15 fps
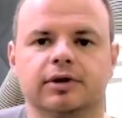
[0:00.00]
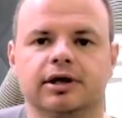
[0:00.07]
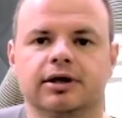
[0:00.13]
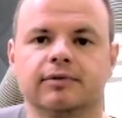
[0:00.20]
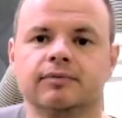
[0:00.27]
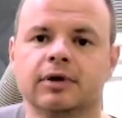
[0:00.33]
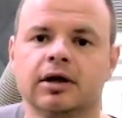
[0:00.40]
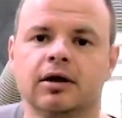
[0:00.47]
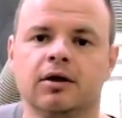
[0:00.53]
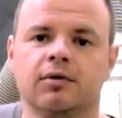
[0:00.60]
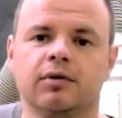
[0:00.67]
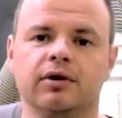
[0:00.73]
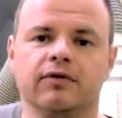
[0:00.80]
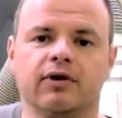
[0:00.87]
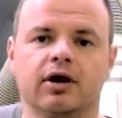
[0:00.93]
Well,
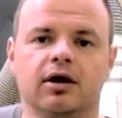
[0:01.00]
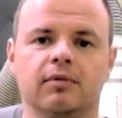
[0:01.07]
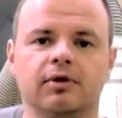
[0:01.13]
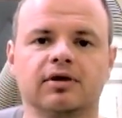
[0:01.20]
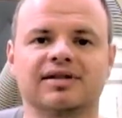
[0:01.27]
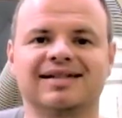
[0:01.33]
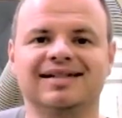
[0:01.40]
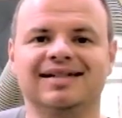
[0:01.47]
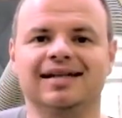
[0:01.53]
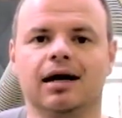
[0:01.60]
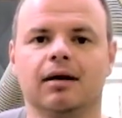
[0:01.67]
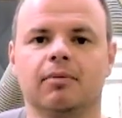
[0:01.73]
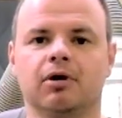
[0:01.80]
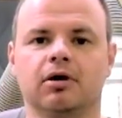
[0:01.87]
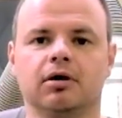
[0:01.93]
we've almost
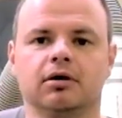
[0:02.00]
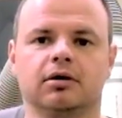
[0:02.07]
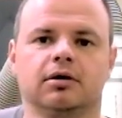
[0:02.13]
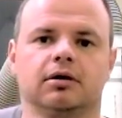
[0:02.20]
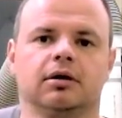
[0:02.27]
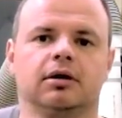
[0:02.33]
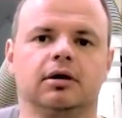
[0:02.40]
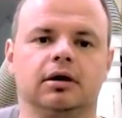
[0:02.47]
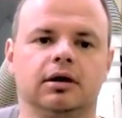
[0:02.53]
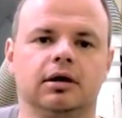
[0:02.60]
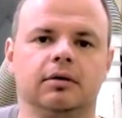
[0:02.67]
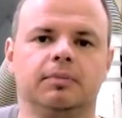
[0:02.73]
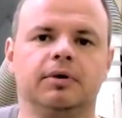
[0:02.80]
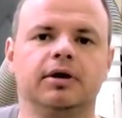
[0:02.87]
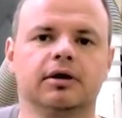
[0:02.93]
doubled
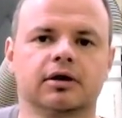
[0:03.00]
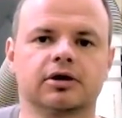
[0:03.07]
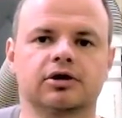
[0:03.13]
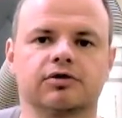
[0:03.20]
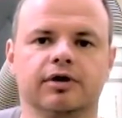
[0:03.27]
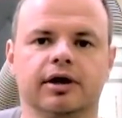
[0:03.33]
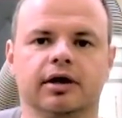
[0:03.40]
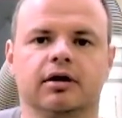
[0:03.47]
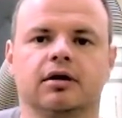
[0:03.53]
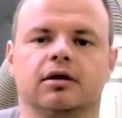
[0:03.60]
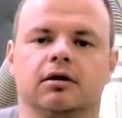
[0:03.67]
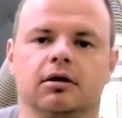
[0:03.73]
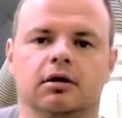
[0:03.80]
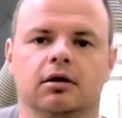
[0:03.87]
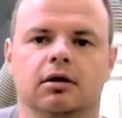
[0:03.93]
the peel
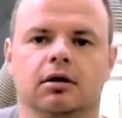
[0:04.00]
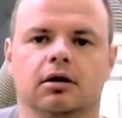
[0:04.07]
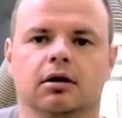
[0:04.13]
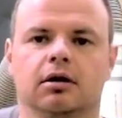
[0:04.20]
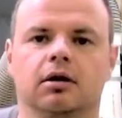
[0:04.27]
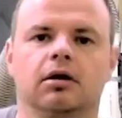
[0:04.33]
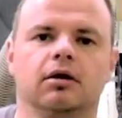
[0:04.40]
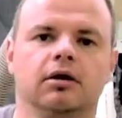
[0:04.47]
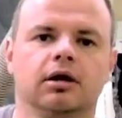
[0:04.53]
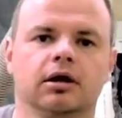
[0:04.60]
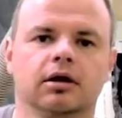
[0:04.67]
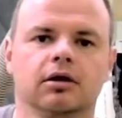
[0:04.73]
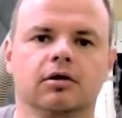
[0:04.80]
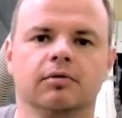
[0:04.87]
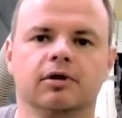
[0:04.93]
strength on the
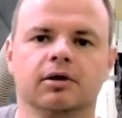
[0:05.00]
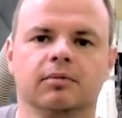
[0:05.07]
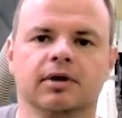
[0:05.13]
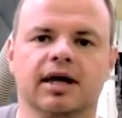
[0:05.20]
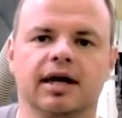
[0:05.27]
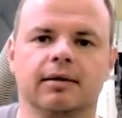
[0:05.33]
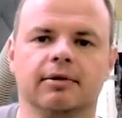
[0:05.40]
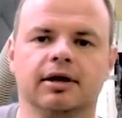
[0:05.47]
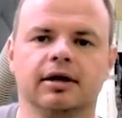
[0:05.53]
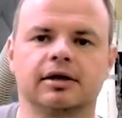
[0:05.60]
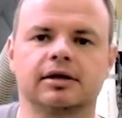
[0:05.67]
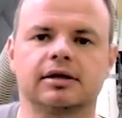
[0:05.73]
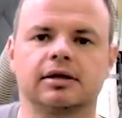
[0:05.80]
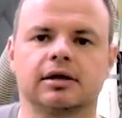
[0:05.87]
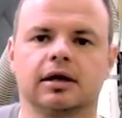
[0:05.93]
aluminum
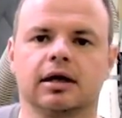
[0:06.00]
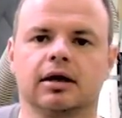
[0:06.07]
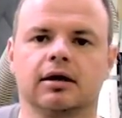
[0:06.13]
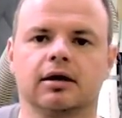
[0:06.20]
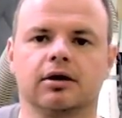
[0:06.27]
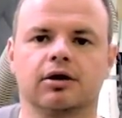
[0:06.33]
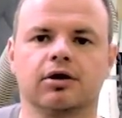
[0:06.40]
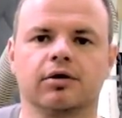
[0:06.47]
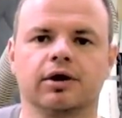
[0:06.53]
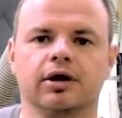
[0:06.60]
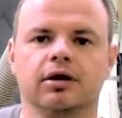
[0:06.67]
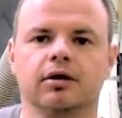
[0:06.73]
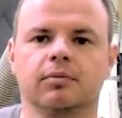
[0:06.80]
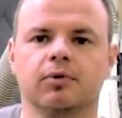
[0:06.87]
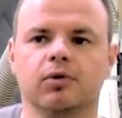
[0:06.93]
laminates that are
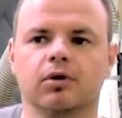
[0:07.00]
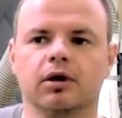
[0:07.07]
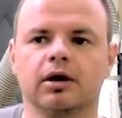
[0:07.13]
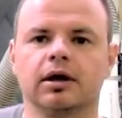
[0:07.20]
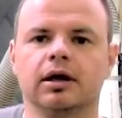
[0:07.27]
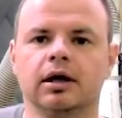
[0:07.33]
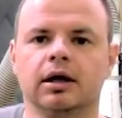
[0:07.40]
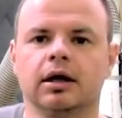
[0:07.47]
going in the board,